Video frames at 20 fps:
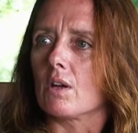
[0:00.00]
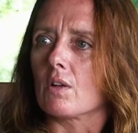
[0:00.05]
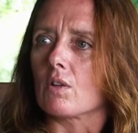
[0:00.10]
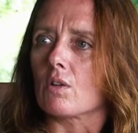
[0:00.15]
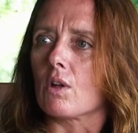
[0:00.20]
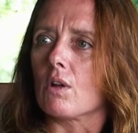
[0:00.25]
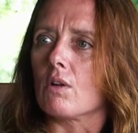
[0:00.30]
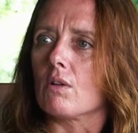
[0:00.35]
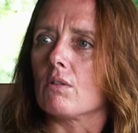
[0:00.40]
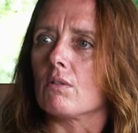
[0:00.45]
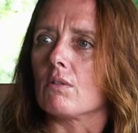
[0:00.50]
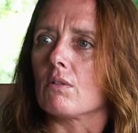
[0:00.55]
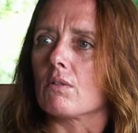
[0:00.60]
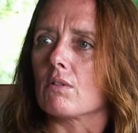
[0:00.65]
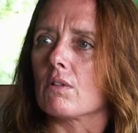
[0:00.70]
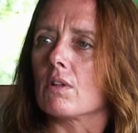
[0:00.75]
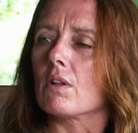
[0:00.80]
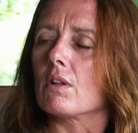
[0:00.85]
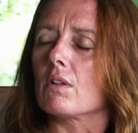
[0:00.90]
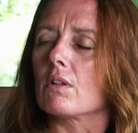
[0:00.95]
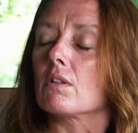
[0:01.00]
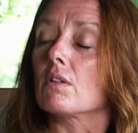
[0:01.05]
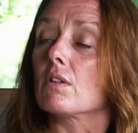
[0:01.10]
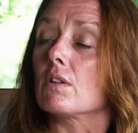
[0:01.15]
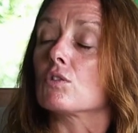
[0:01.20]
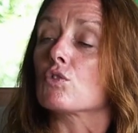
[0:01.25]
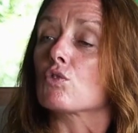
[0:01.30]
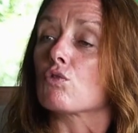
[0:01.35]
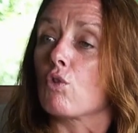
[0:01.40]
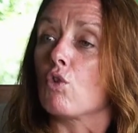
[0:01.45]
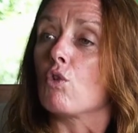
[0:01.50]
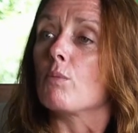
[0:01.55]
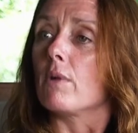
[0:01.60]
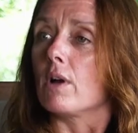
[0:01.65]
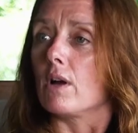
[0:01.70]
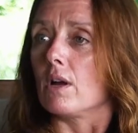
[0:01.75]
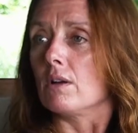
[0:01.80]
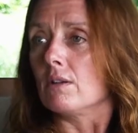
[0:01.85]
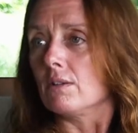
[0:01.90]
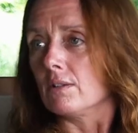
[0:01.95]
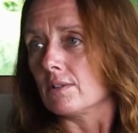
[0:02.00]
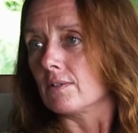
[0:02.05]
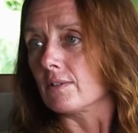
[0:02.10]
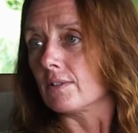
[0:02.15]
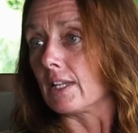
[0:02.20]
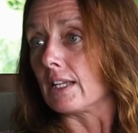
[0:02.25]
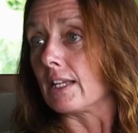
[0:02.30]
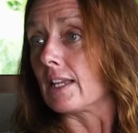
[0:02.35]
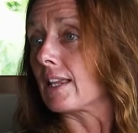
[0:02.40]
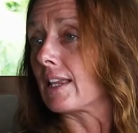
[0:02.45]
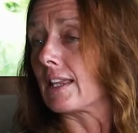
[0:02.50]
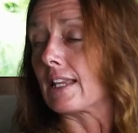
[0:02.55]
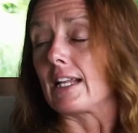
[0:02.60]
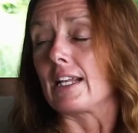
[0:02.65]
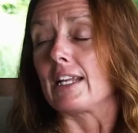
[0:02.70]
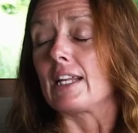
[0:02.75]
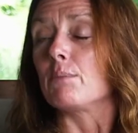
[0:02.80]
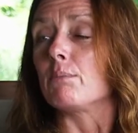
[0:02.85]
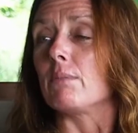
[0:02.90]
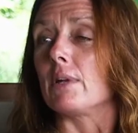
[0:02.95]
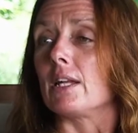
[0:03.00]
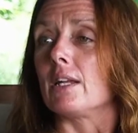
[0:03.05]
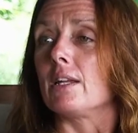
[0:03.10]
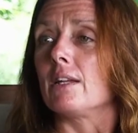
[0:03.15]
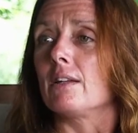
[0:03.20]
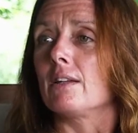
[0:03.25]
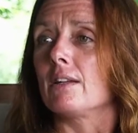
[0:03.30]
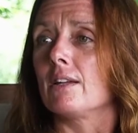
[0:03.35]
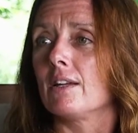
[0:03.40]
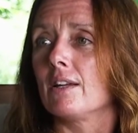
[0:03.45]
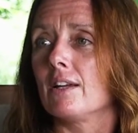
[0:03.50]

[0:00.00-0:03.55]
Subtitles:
So the trauma that is still in me,